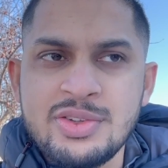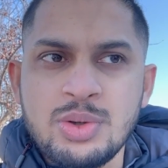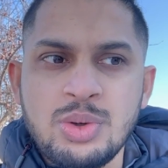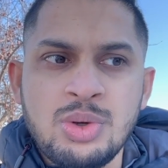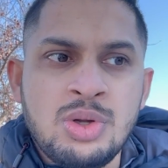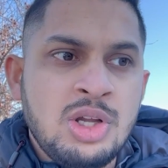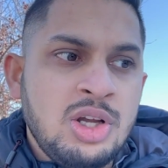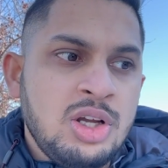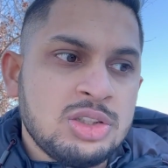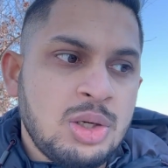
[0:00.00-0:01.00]
So
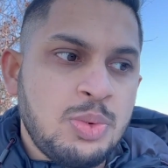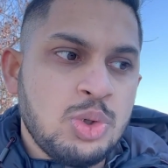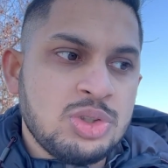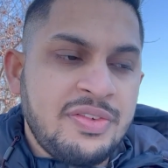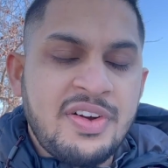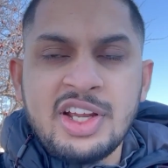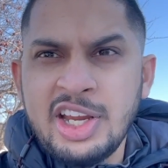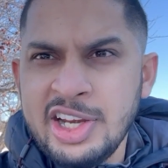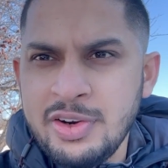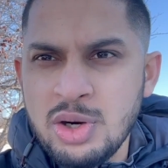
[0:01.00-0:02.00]
suppose if I
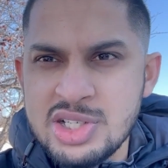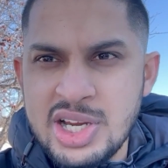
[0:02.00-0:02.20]
get it on